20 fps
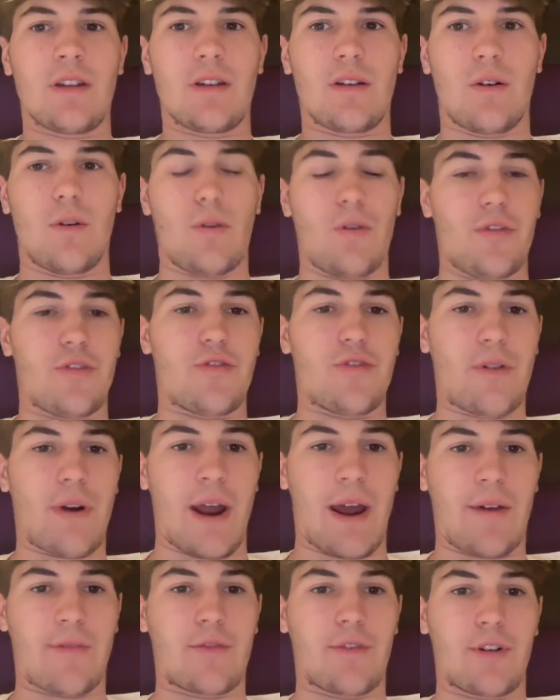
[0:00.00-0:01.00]
Old
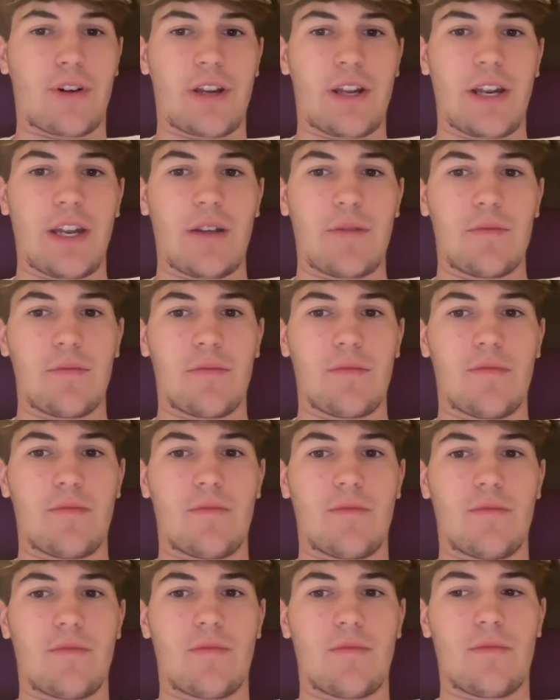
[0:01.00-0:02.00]
Trafford getting
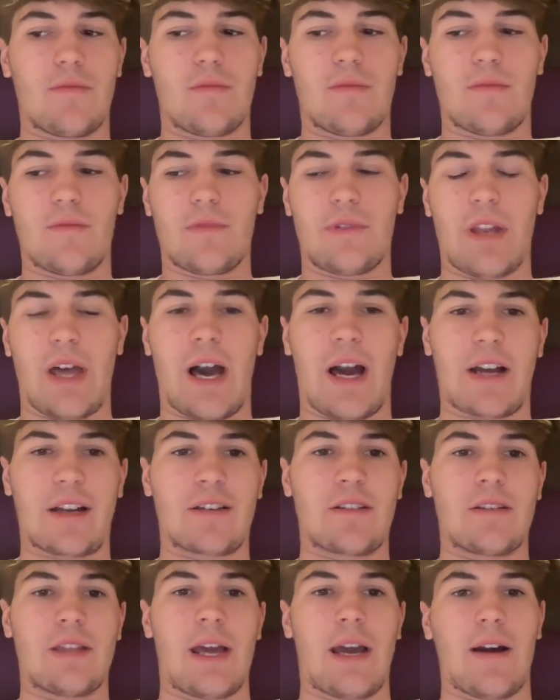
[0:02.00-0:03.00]

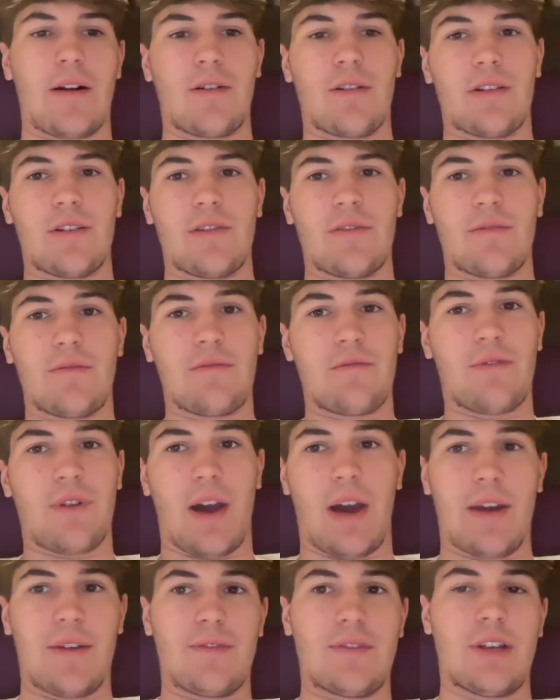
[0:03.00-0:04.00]
knocked down in
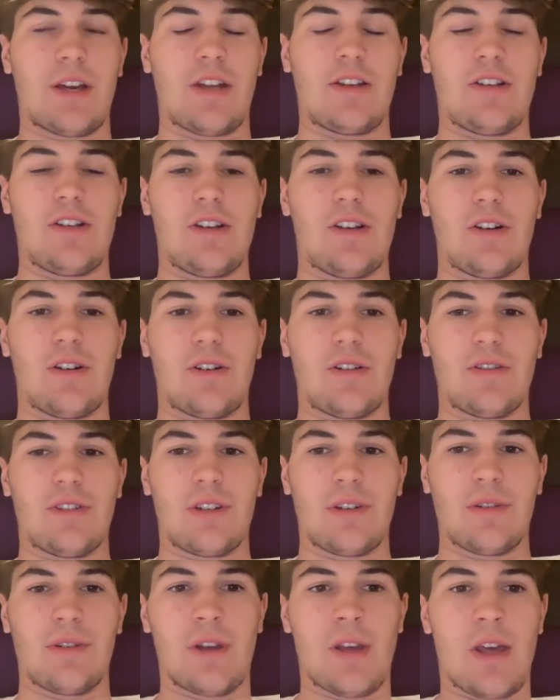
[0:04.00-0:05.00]
5-10 years,
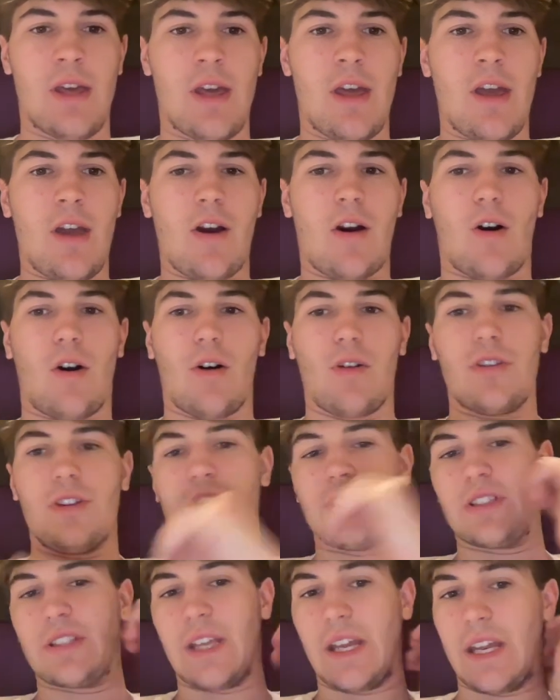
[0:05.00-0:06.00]
and all
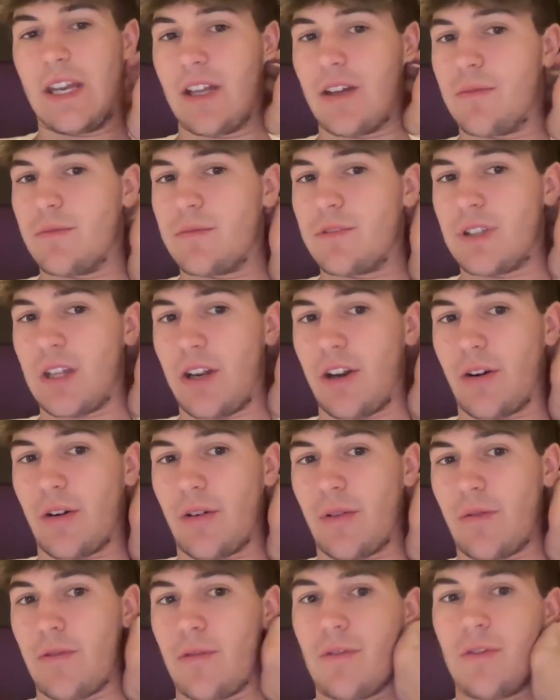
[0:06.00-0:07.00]
these stadiums that
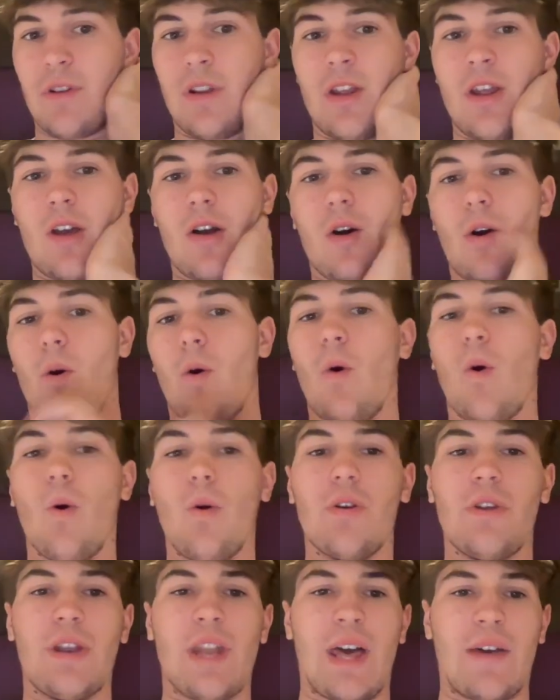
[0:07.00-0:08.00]
are
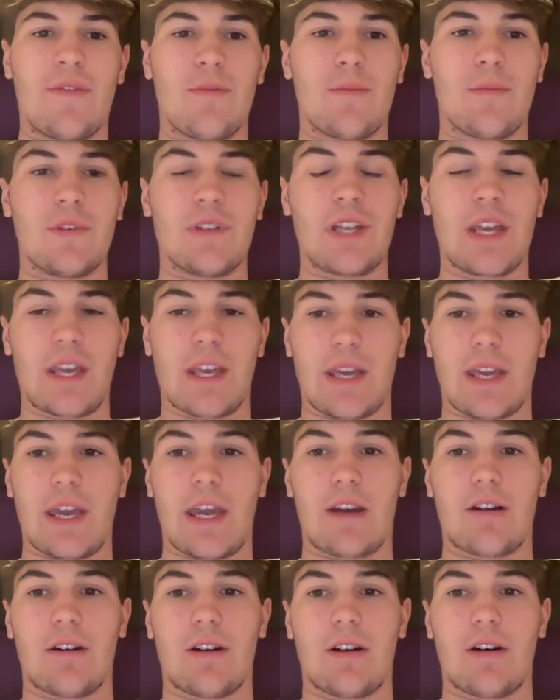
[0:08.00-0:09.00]
old and haven't been taken
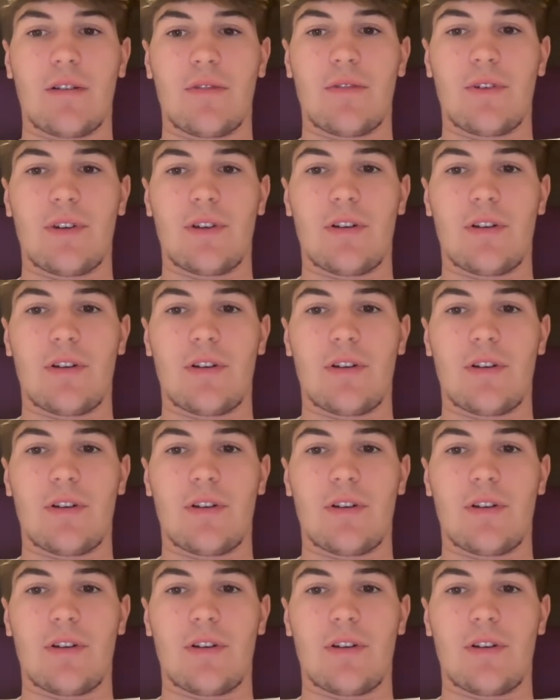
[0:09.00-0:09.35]
care of